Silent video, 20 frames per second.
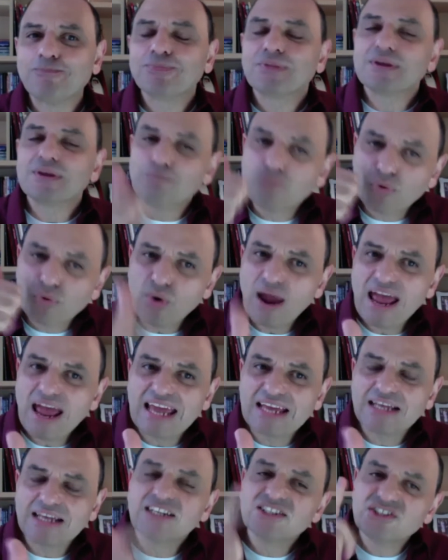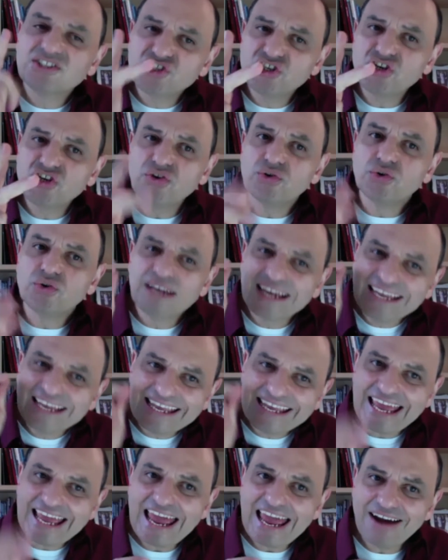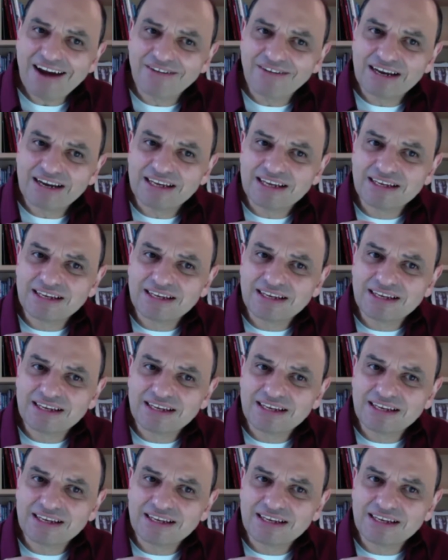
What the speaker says: Praying. Two, caring.